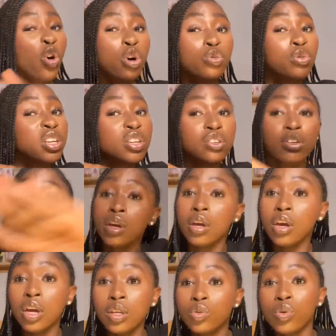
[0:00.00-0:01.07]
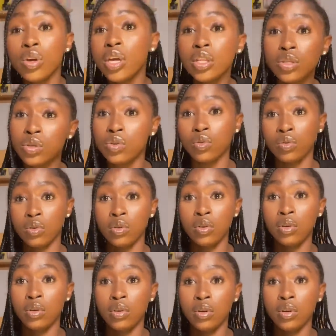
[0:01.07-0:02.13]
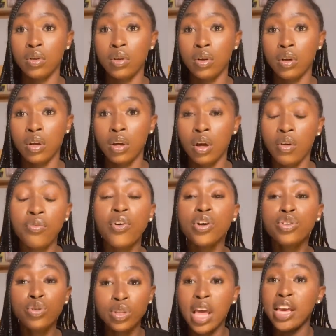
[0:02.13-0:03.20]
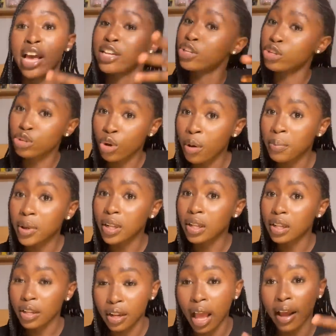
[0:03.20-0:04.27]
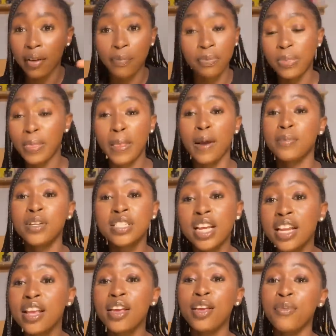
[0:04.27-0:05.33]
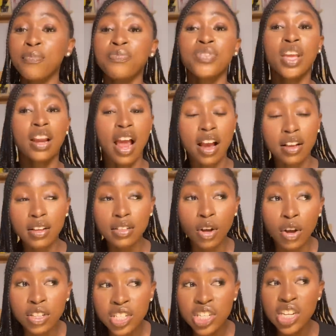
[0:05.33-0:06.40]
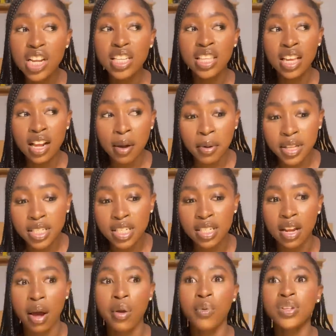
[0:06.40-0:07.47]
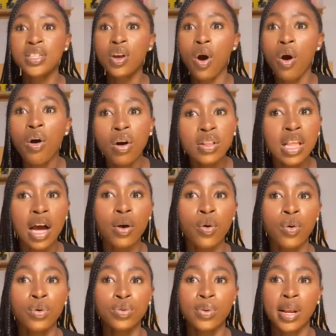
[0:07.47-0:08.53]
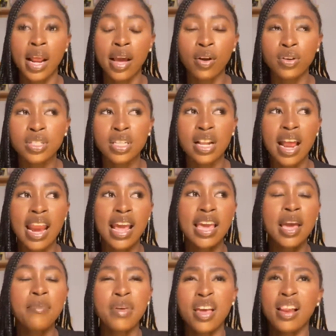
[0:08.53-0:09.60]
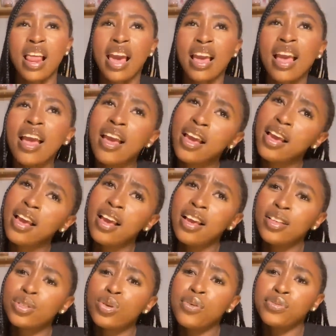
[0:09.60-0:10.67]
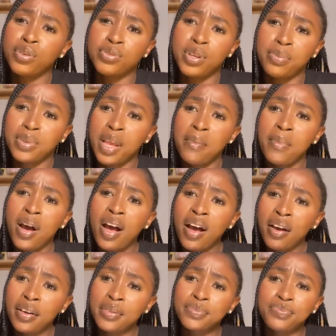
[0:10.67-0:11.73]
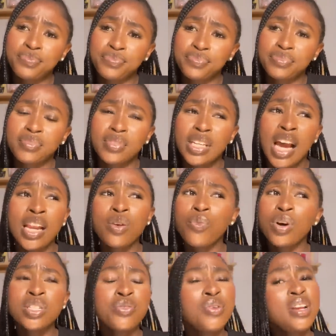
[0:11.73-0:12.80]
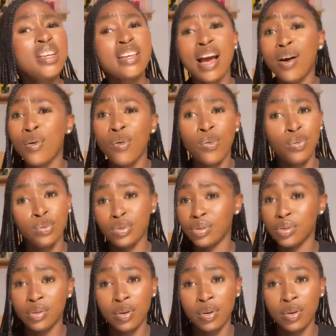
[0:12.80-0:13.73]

will hit you. For you that you are just coming. Yeah. I'm not saying you, like, considering, thinking about it now, it wasn't all that cold when I got in. And I came here, like, 12th of September, and it wasn't really that cold.